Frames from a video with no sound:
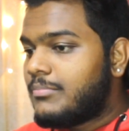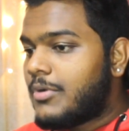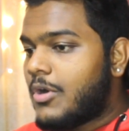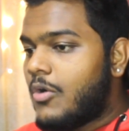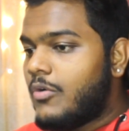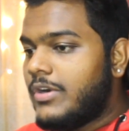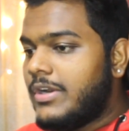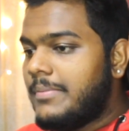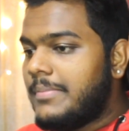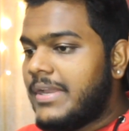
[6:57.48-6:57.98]

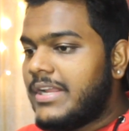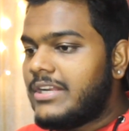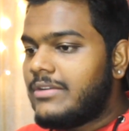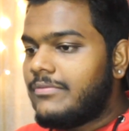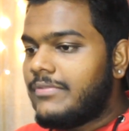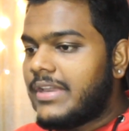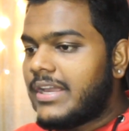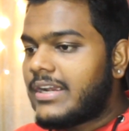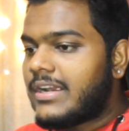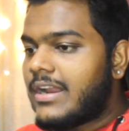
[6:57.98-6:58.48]
Proudly made
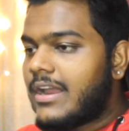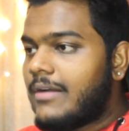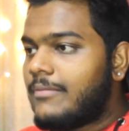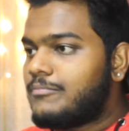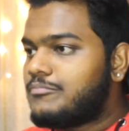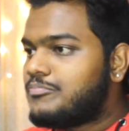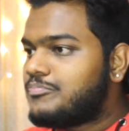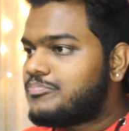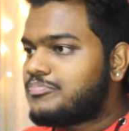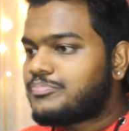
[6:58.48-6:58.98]
in
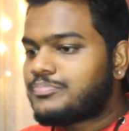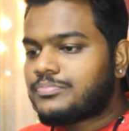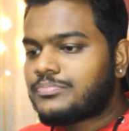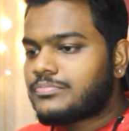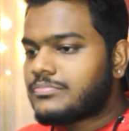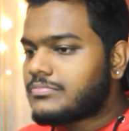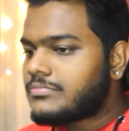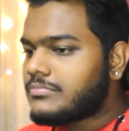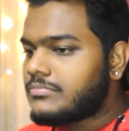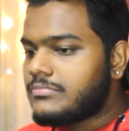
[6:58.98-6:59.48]
Vietnam.
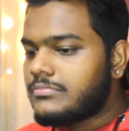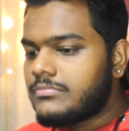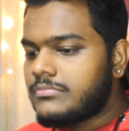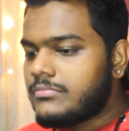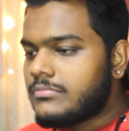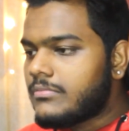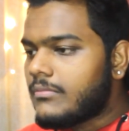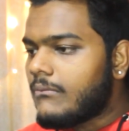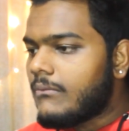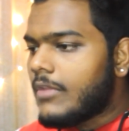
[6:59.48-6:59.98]

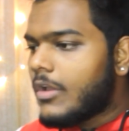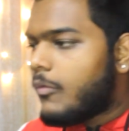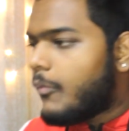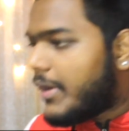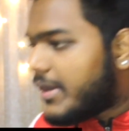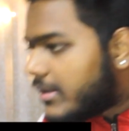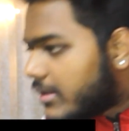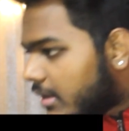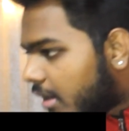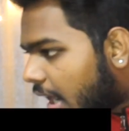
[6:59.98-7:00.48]

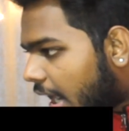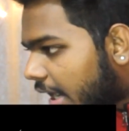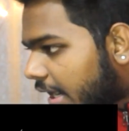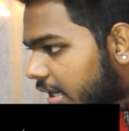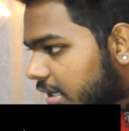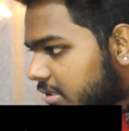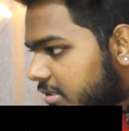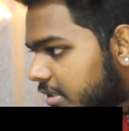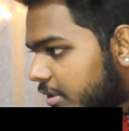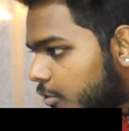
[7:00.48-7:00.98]
Wait, I
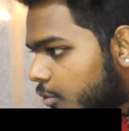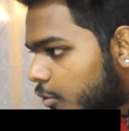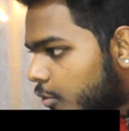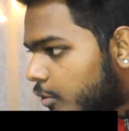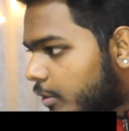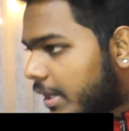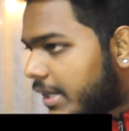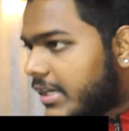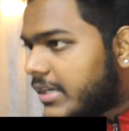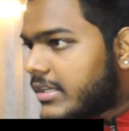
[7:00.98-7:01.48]
gotta see
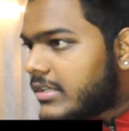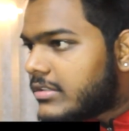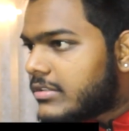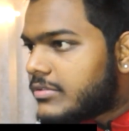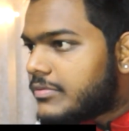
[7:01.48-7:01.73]
who edited